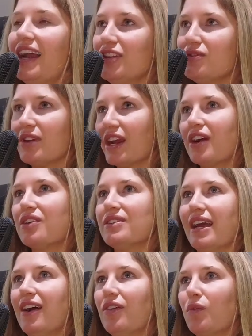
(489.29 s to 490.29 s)
narrow
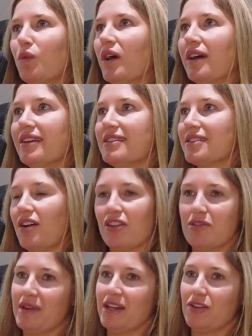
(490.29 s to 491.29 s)
down what is on
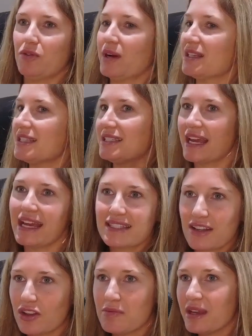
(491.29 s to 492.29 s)
the menu, what stays
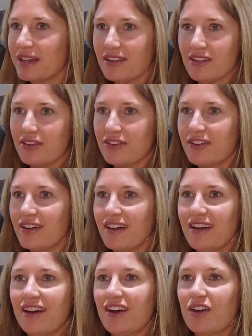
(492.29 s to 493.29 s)
on the menu?
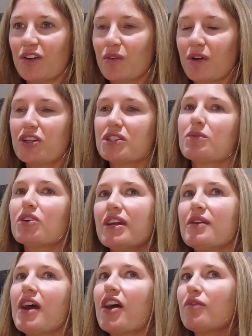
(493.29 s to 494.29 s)

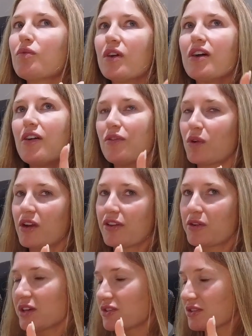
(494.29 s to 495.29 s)
And one other
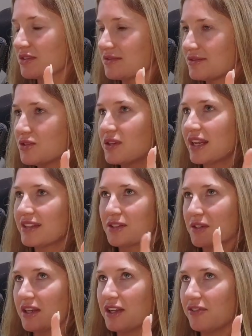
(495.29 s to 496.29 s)
question, you can answer
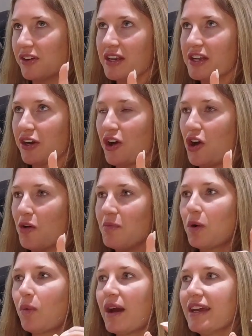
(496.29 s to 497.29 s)
any or all,
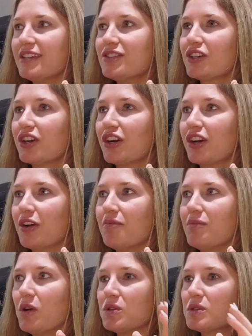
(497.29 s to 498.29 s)
but what is your
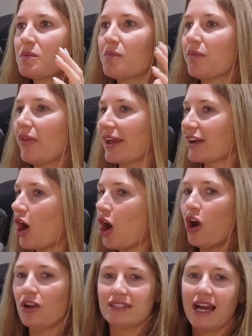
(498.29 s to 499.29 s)
most
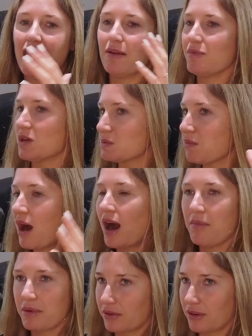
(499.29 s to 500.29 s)
all-time most
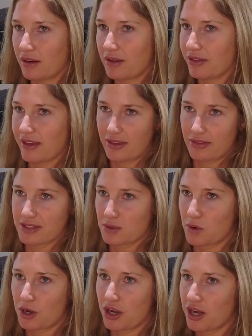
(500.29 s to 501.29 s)
popular thing that's
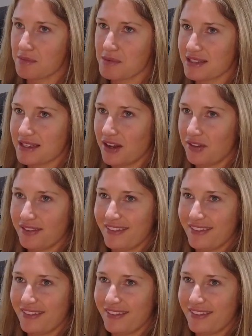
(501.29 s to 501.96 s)
ordered at Midtown?